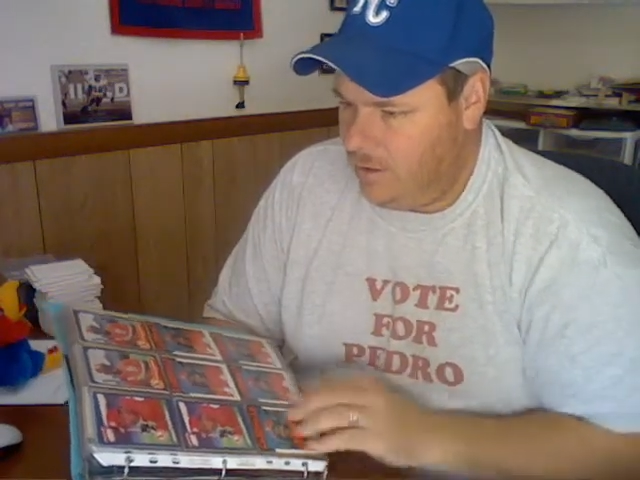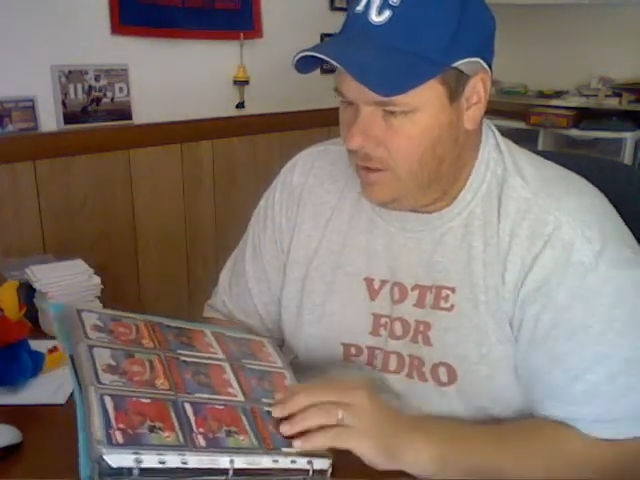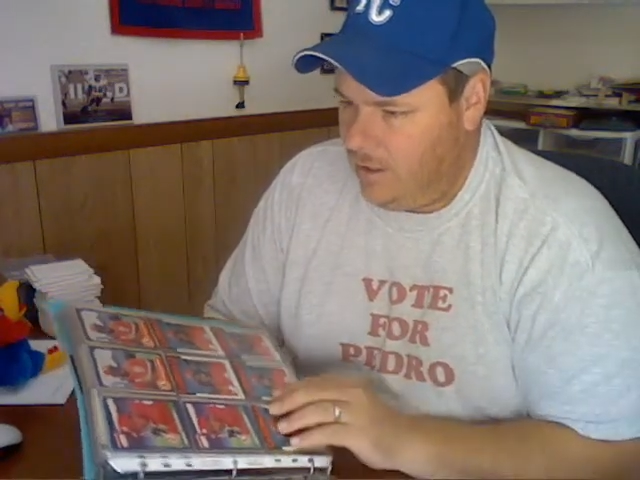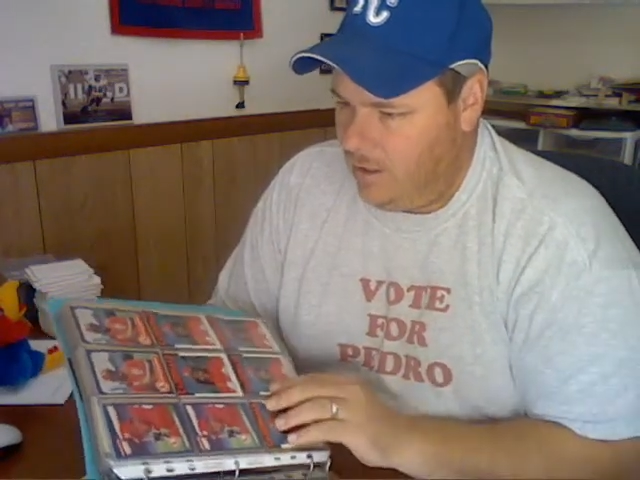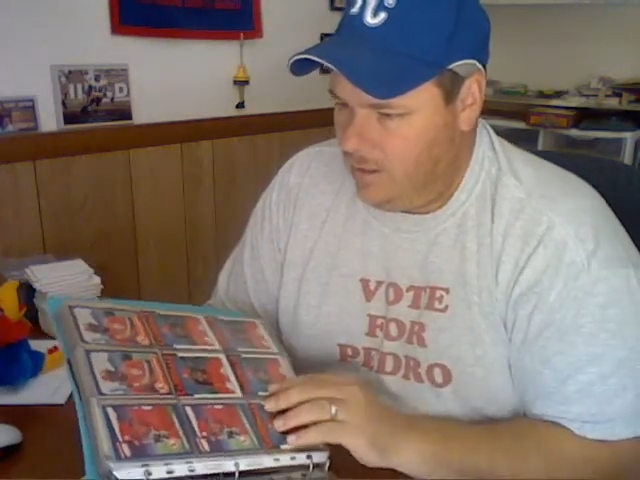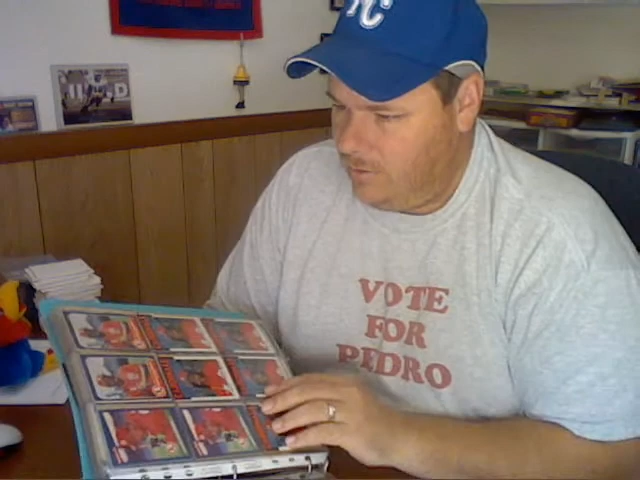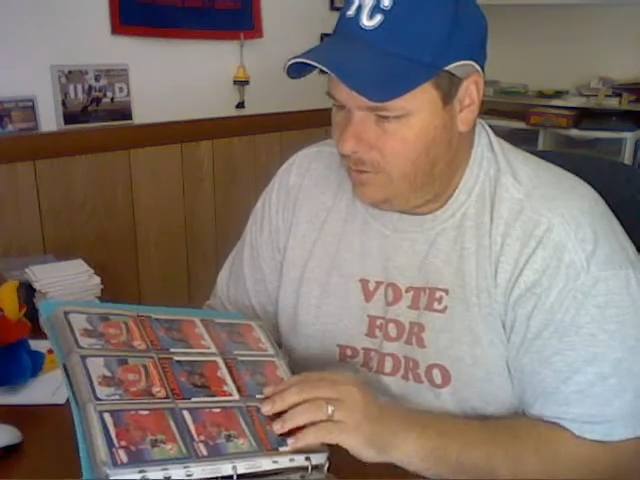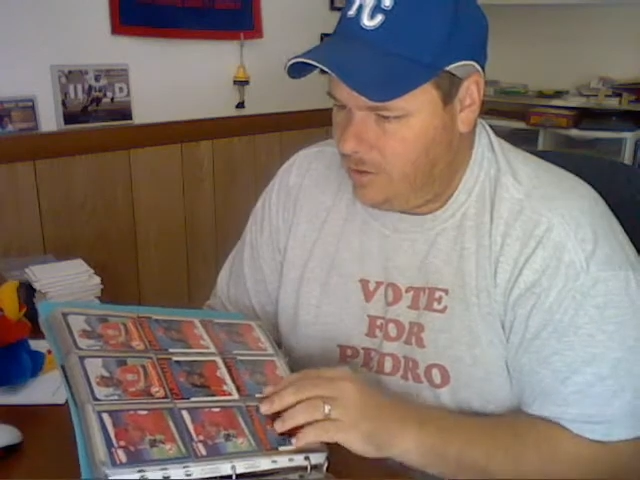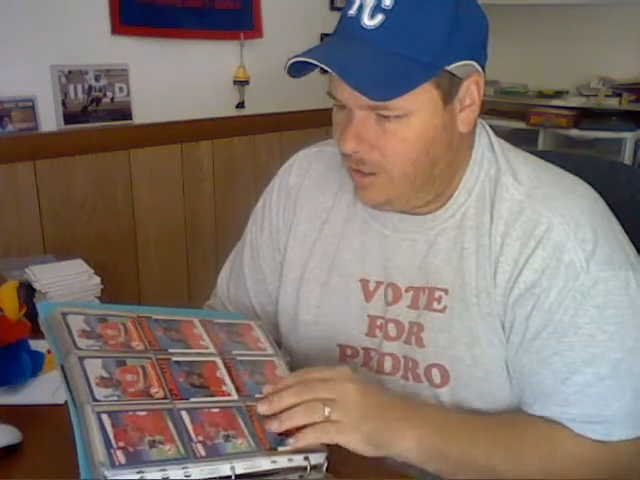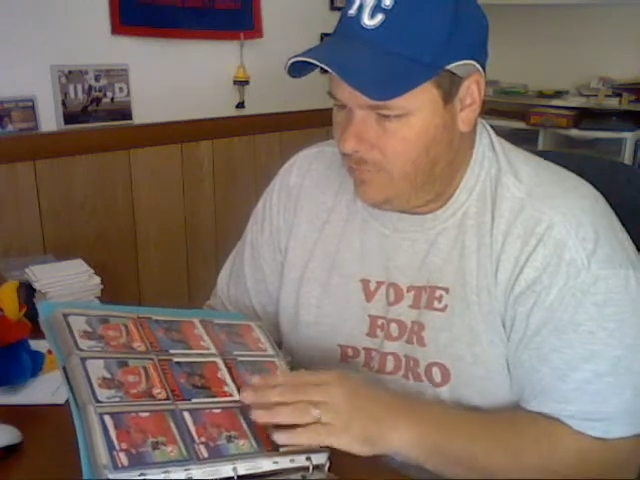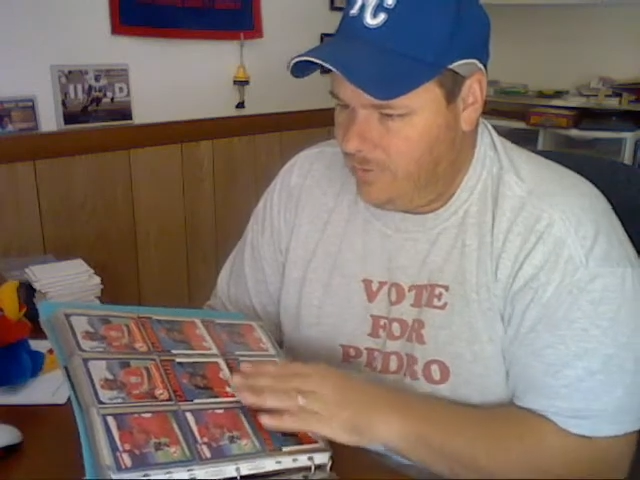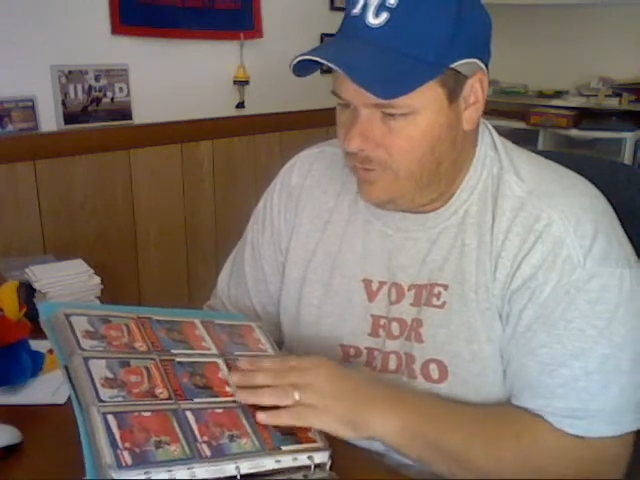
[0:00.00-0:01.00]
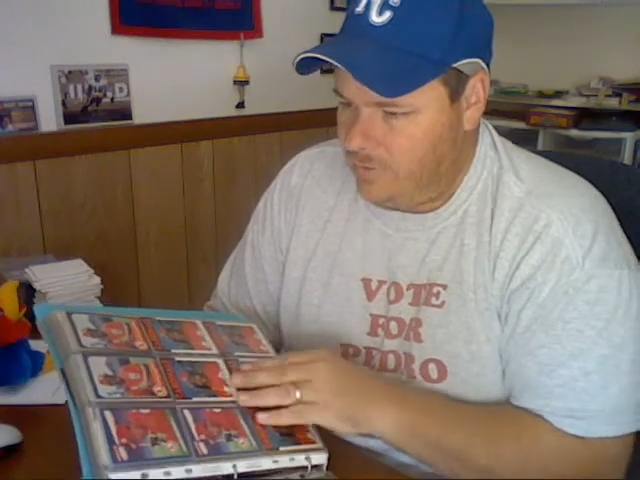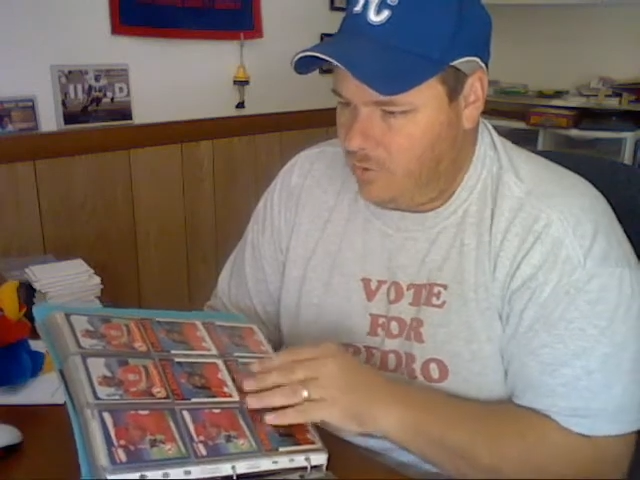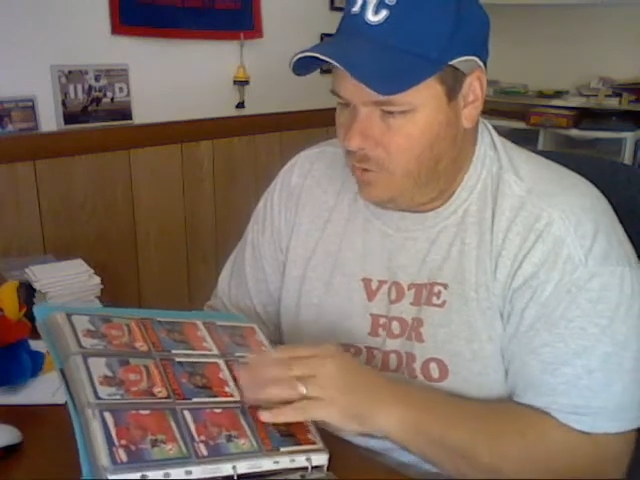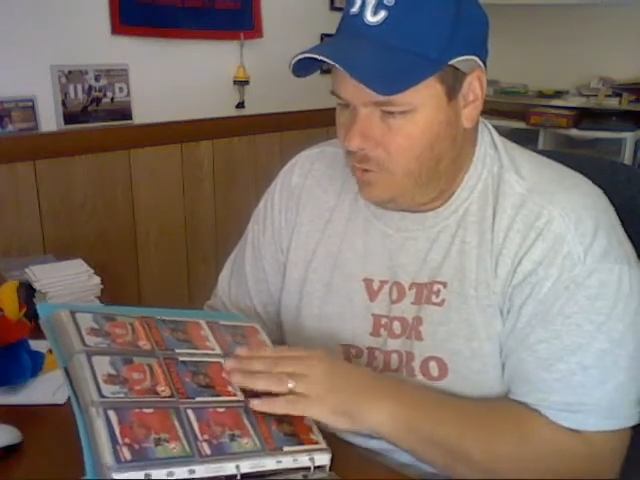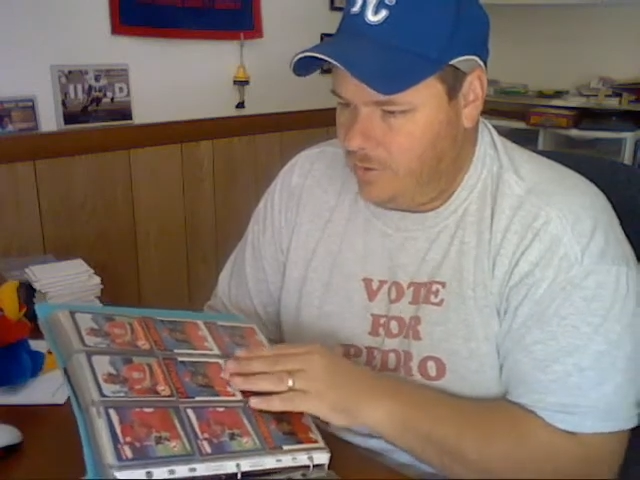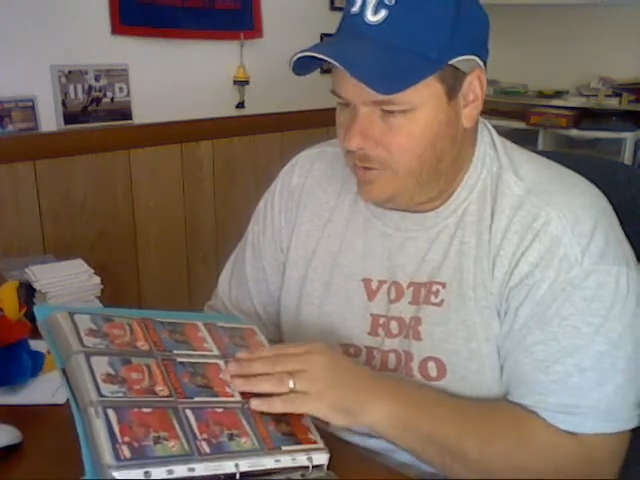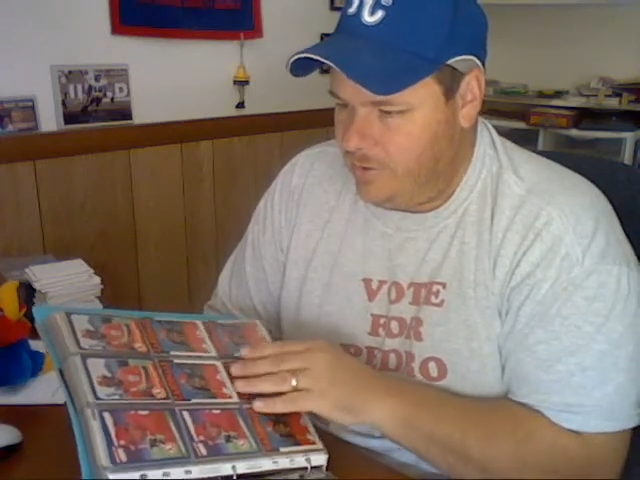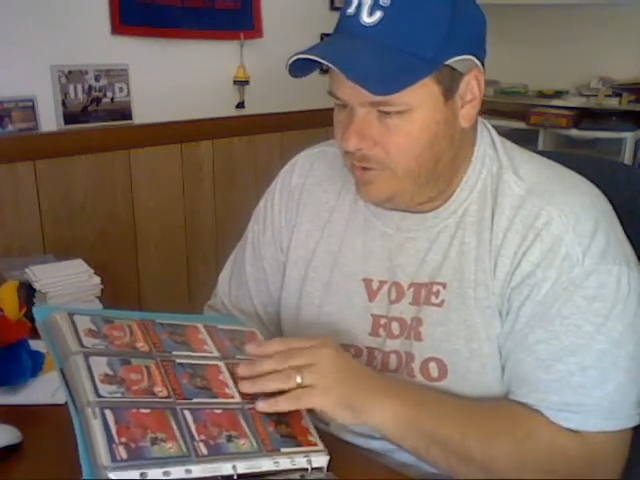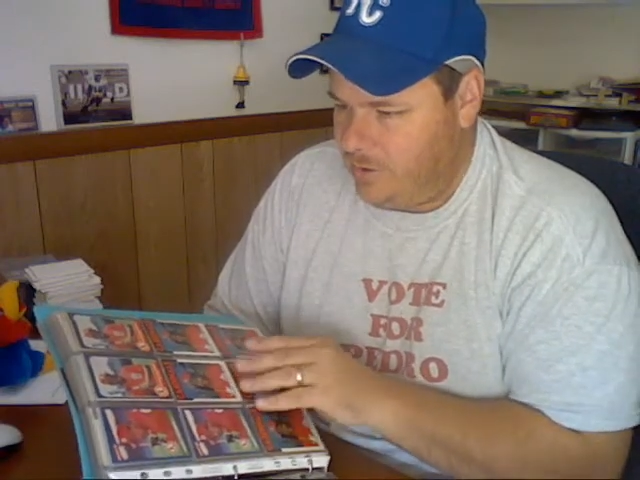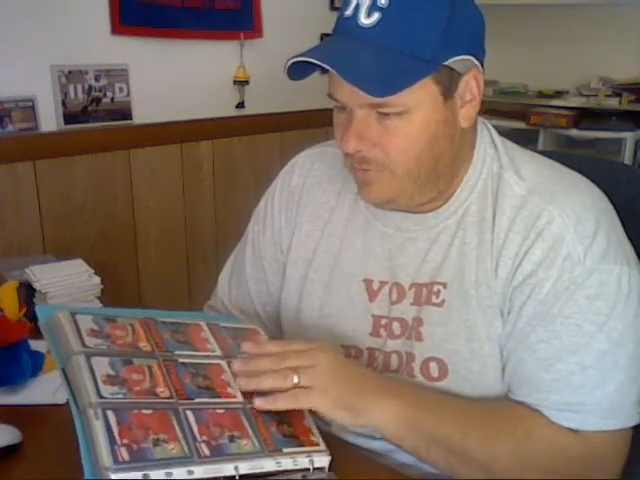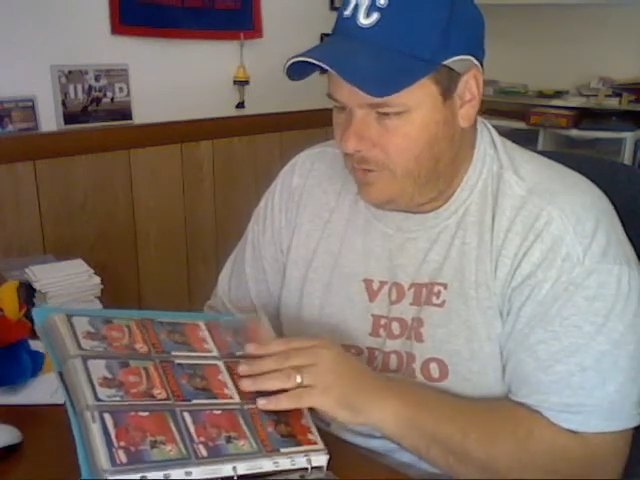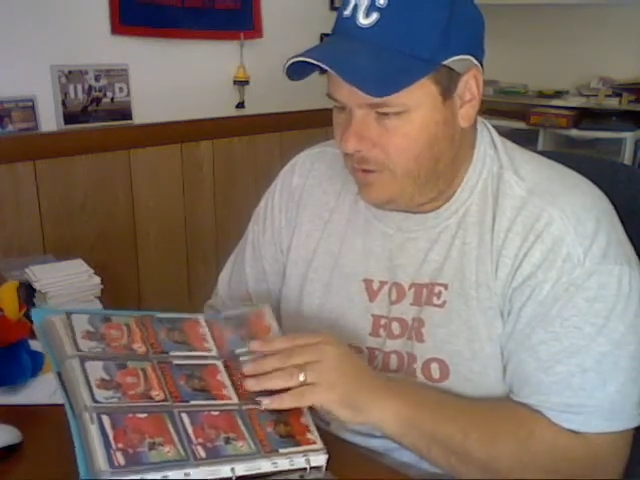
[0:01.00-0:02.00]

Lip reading: There's a lot of Vince Coleman and stuff